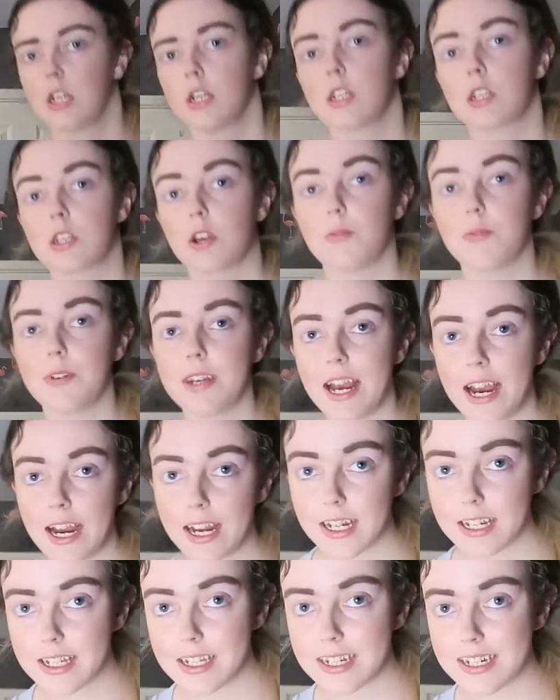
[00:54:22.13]
So
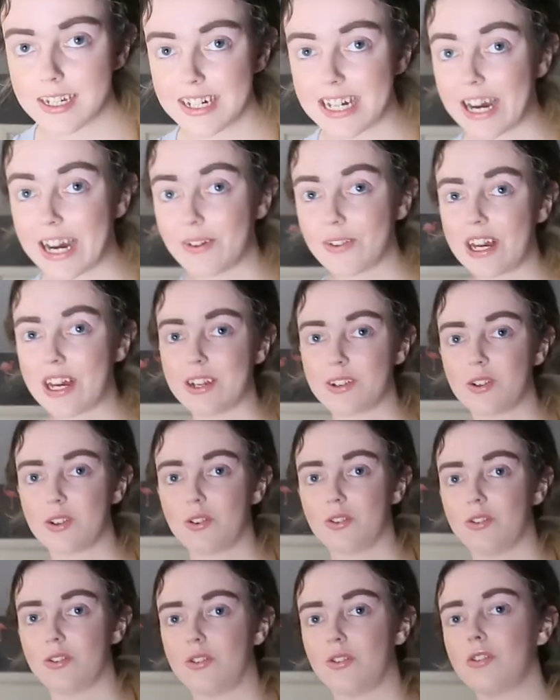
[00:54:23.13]
next, now that's
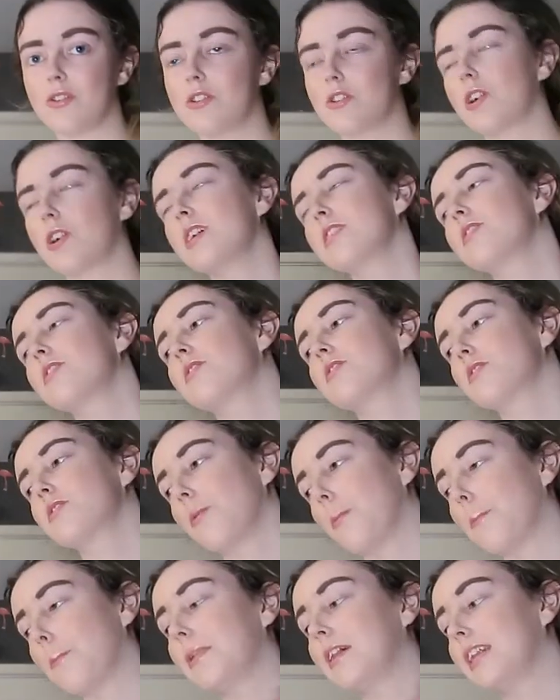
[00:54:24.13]
all done, the dress is
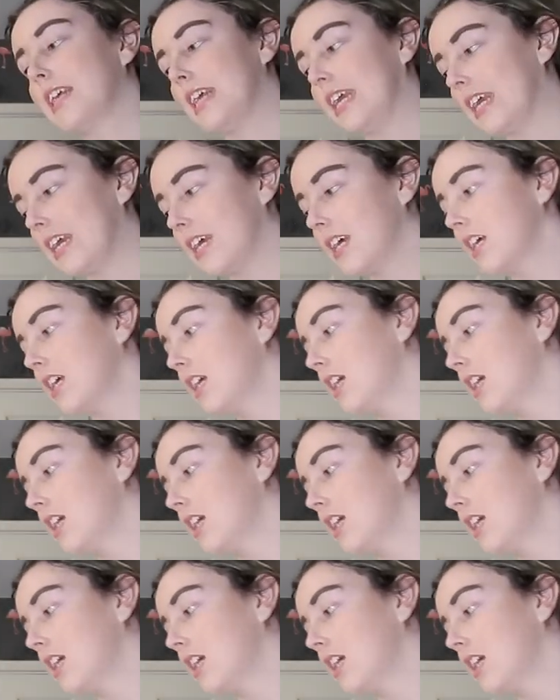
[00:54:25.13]
complete,